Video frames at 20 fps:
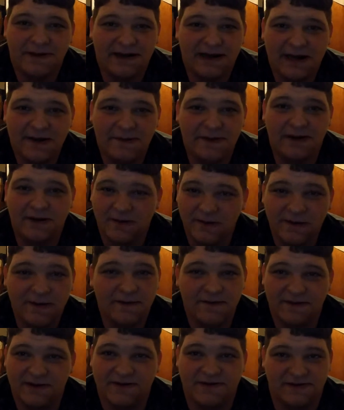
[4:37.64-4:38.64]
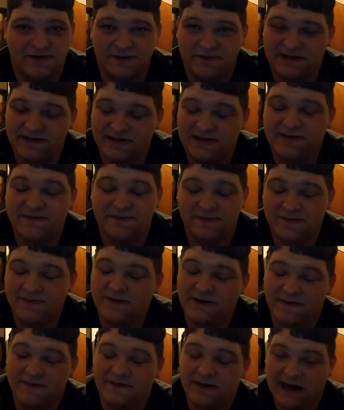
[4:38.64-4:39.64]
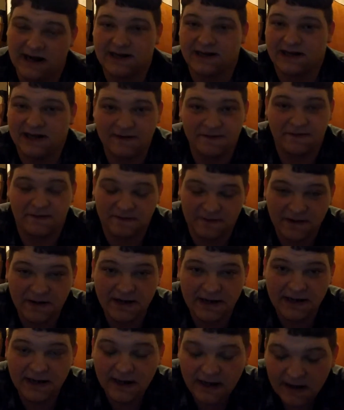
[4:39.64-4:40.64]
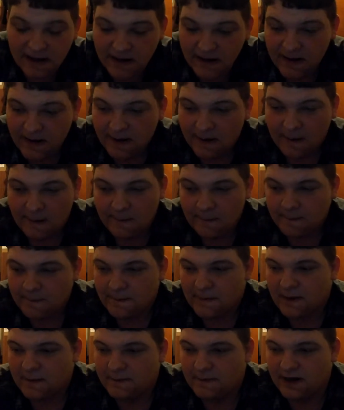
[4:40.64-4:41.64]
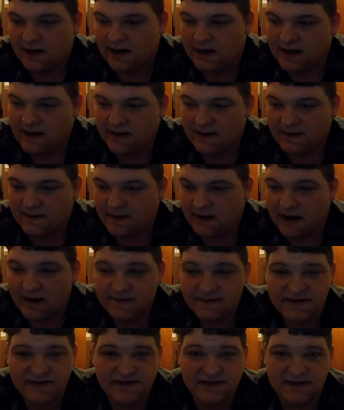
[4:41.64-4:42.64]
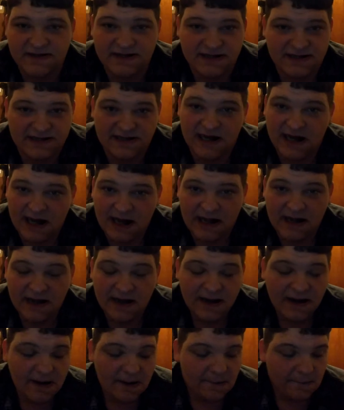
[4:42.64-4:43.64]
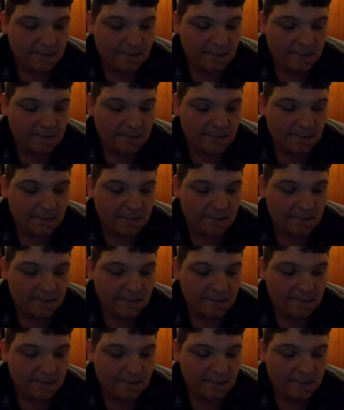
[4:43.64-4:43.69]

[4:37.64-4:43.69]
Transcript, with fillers: I mean that'd be cool if it was if I could get it for free, but obviously it's not.